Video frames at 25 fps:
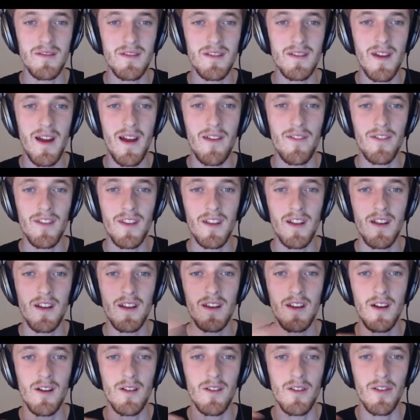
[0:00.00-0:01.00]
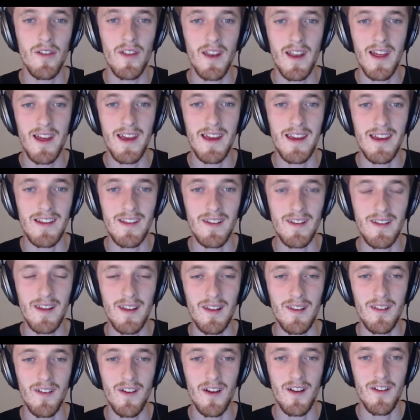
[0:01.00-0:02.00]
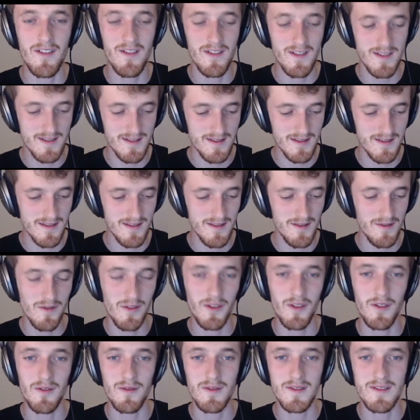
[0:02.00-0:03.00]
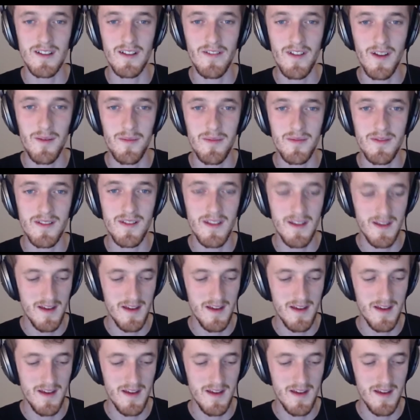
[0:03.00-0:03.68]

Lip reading: have to like go to the lake and you see Cyrus and all the cool stuff happens.